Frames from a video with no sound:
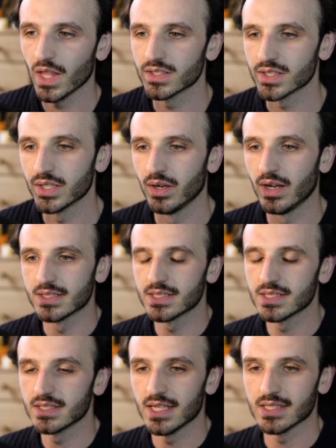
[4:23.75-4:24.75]
So
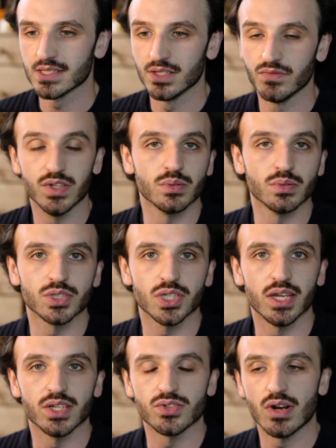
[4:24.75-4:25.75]
as the visuals
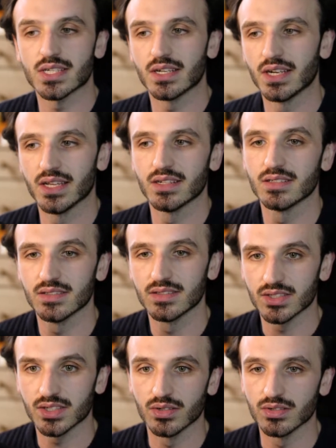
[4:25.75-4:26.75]
change drastically,
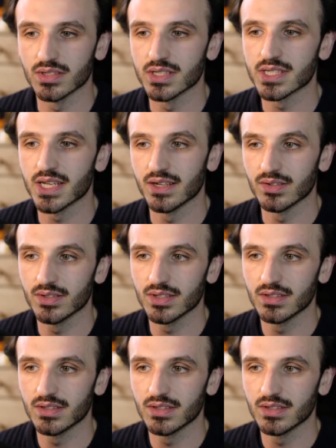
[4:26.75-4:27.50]
so does the sound.